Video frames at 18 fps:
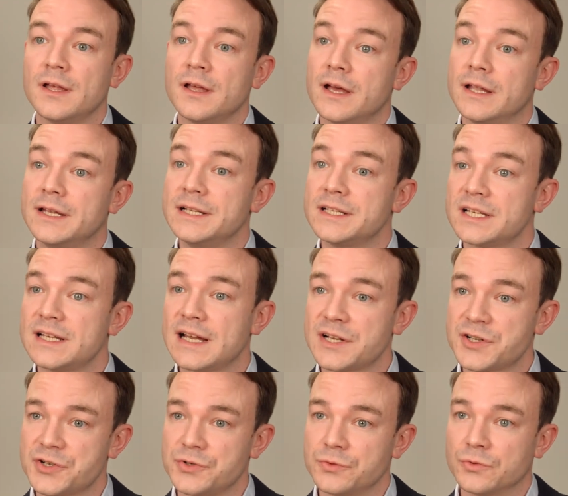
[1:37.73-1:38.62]
an
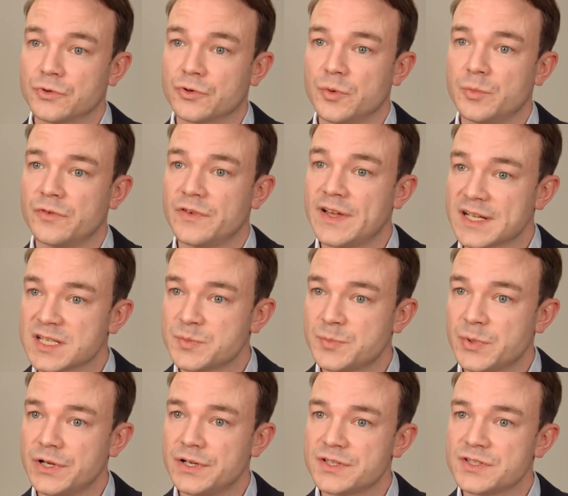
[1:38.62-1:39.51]
international group of
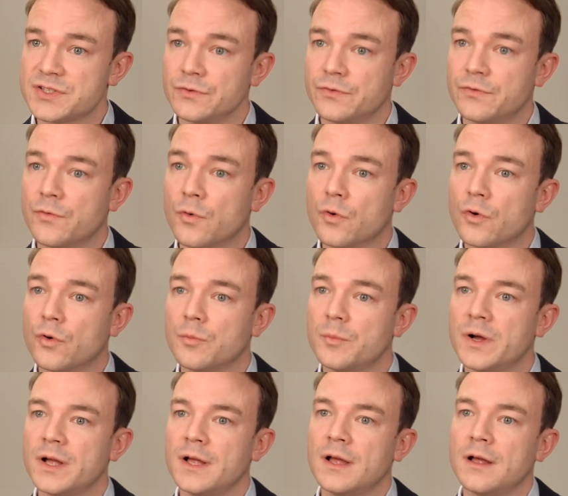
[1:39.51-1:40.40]
experts to form